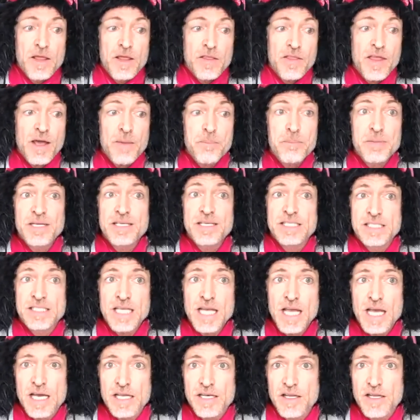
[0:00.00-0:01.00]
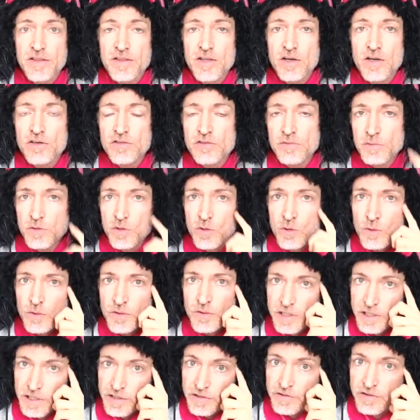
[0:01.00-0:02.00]
That being said, there are some cool
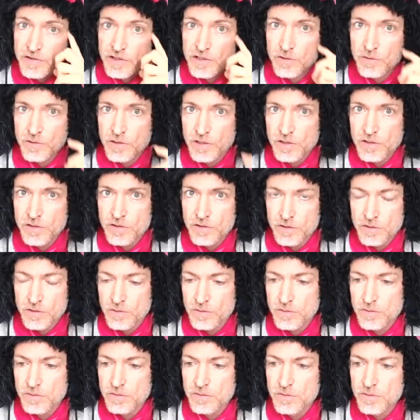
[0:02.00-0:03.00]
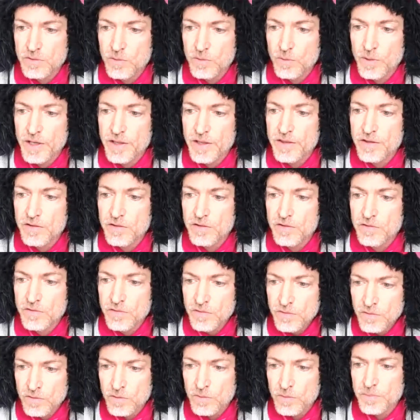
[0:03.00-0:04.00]
things that you can do with
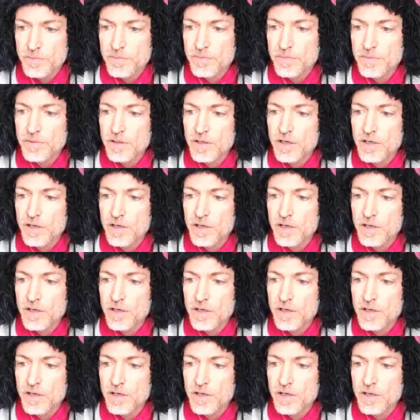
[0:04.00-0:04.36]
Zoom.